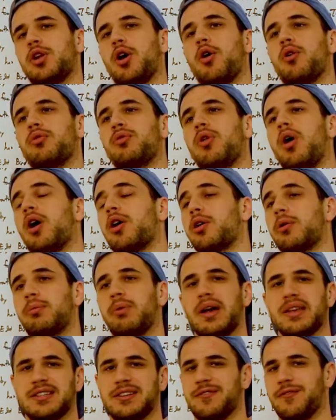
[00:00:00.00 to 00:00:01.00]
no longer
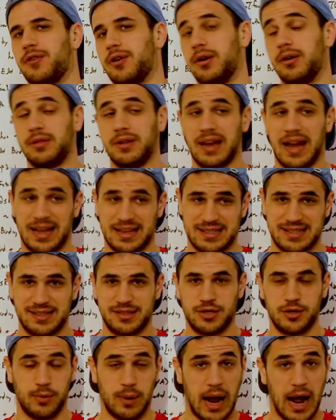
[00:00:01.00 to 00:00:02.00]
present for the
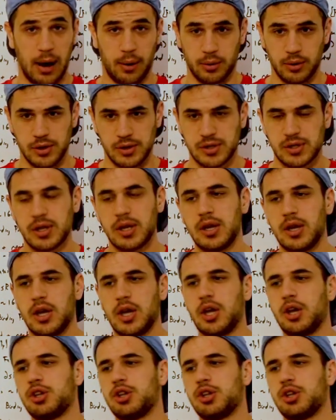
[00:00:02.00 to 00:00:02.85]
next 2 hours.